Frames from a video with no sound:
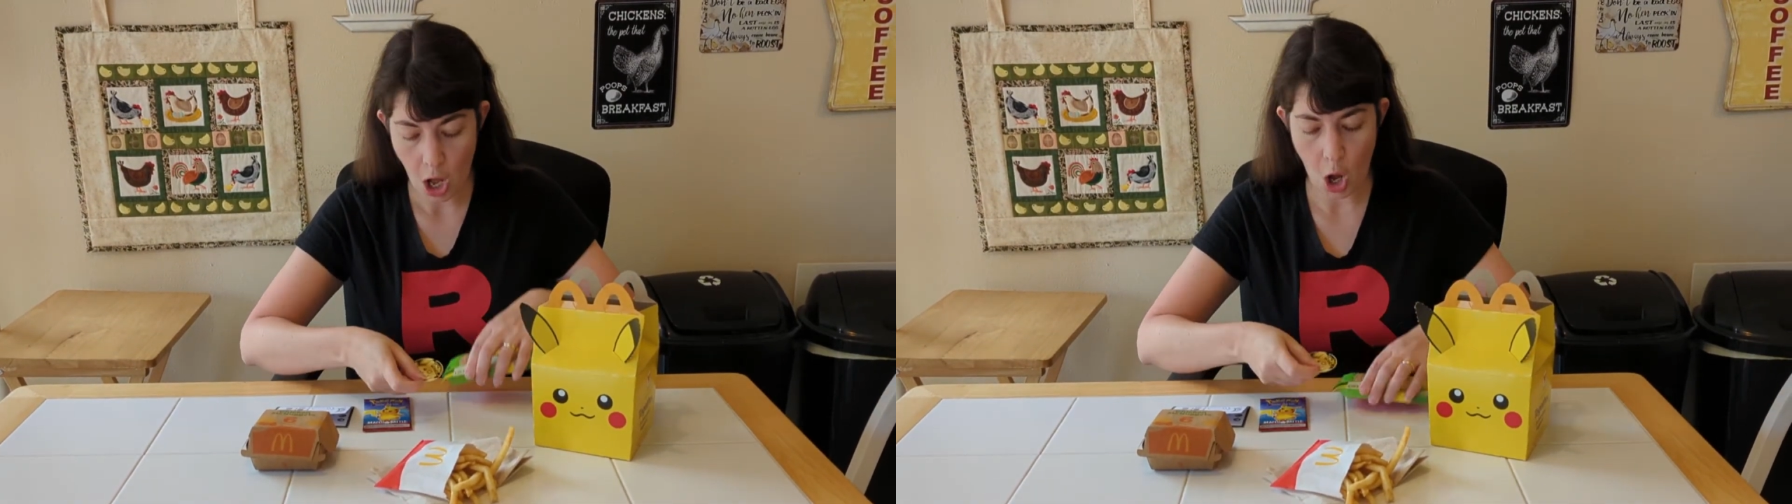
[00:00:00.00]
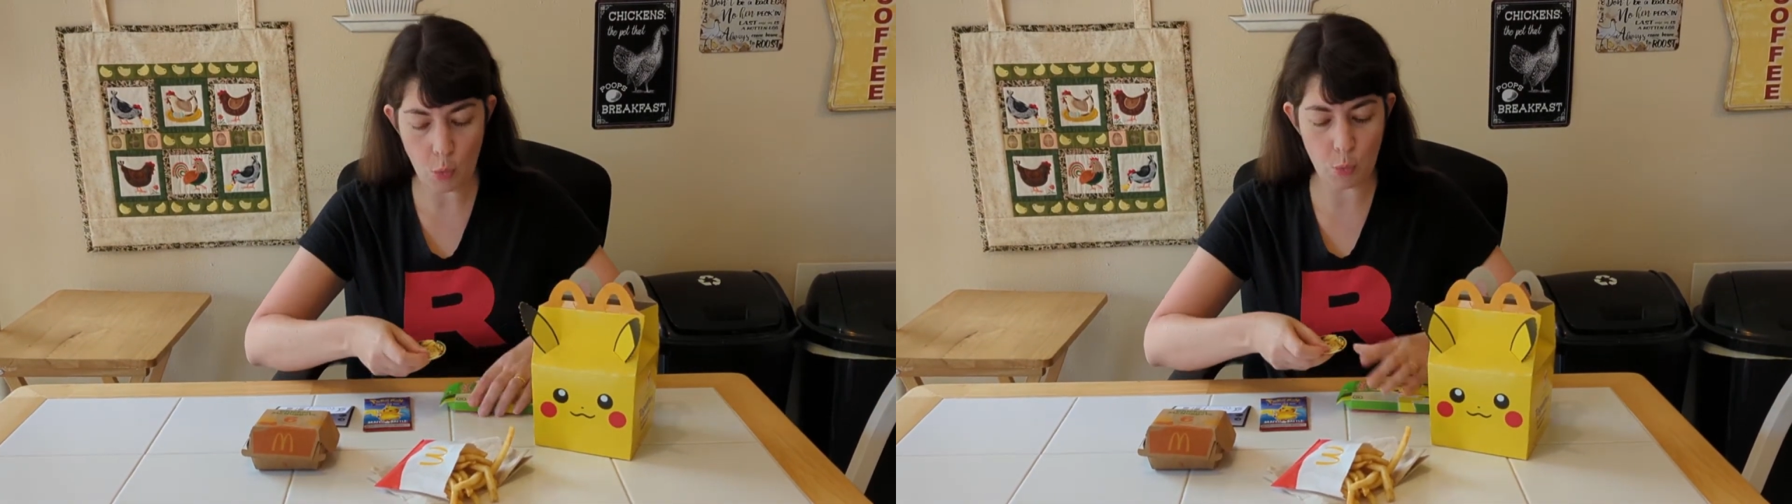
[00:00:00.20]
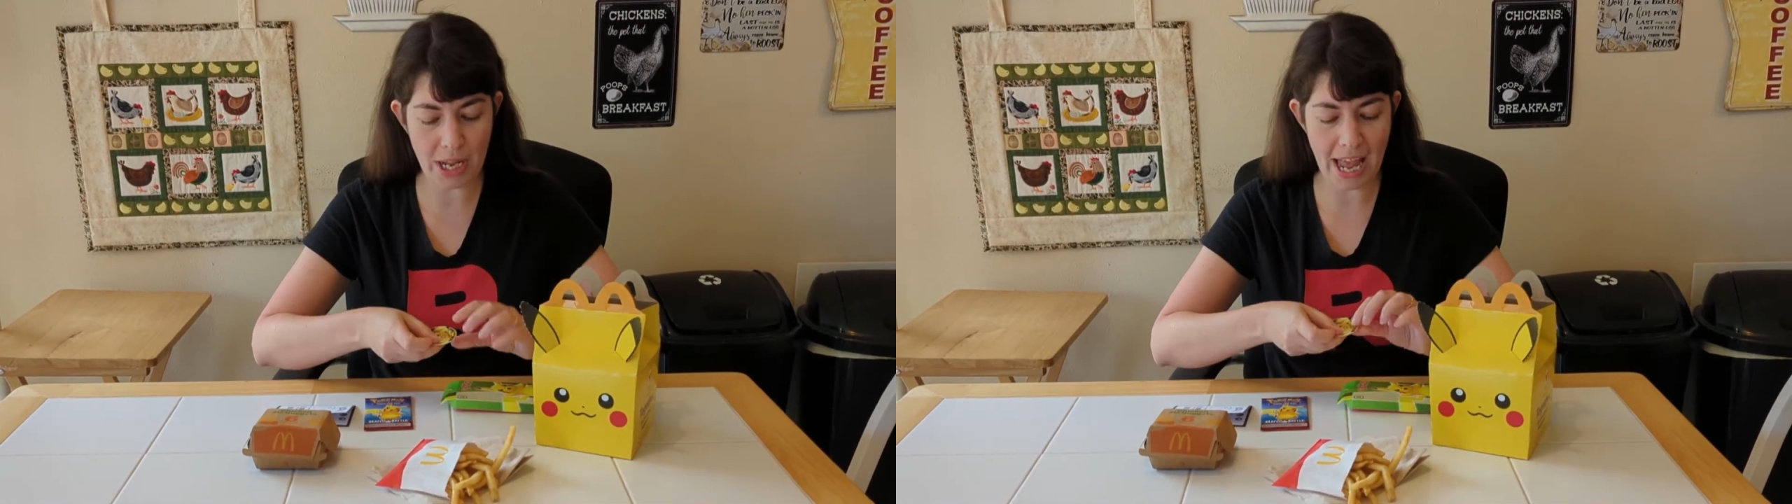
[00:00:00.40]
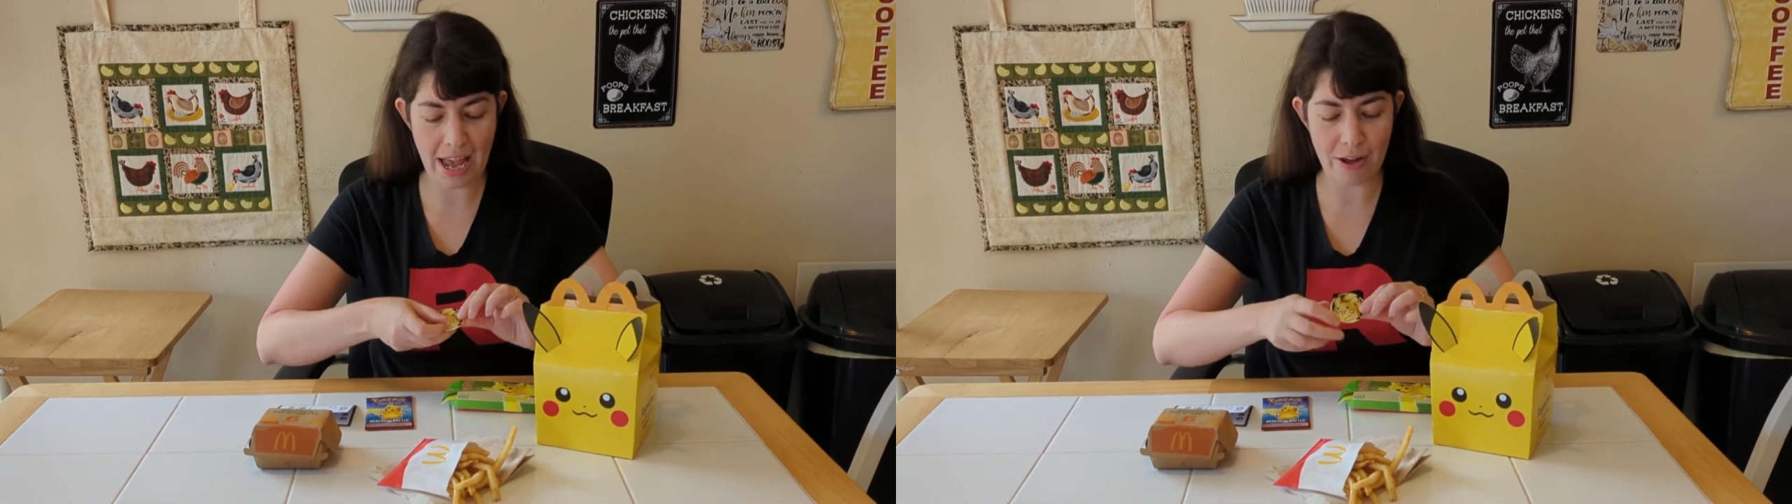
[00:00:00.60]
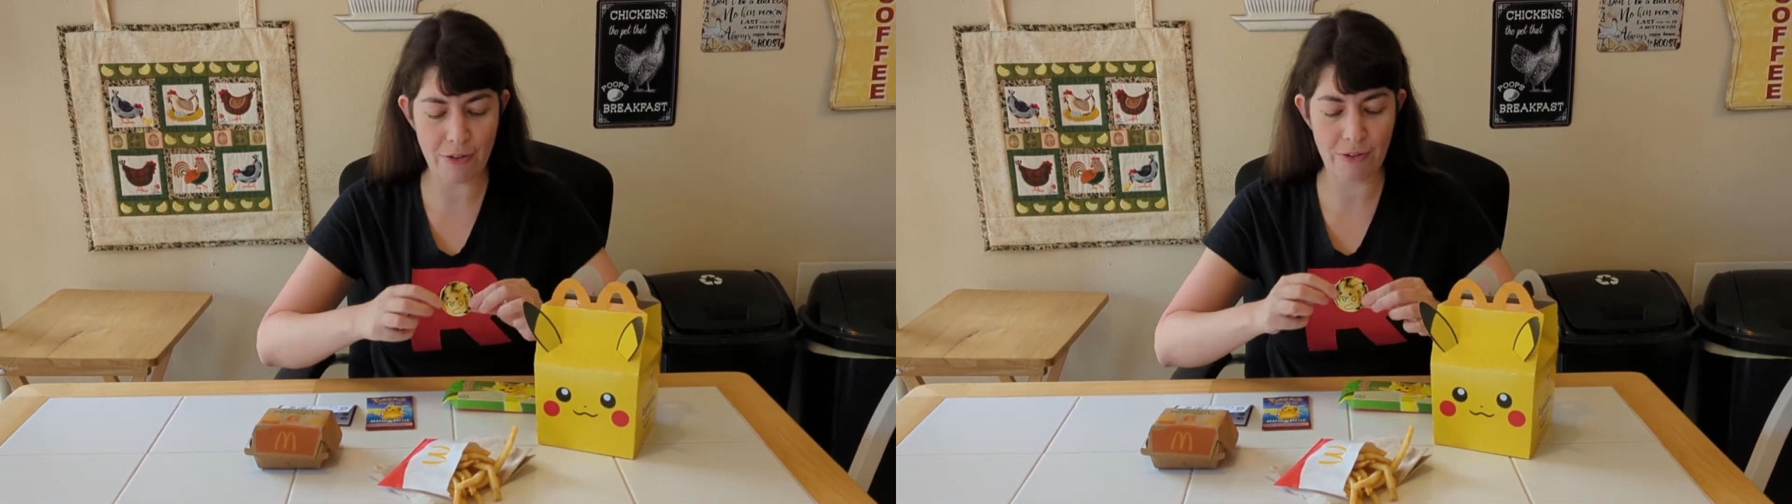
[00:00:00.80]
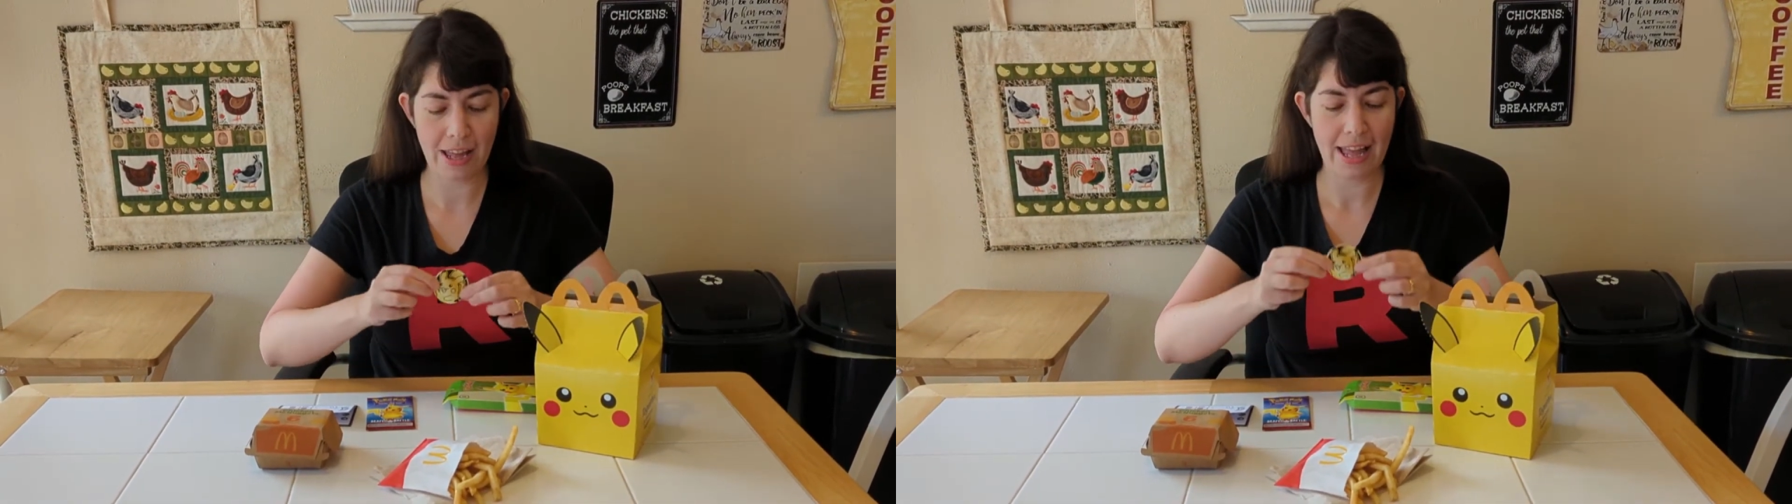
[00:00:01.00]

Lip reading: Oh, we have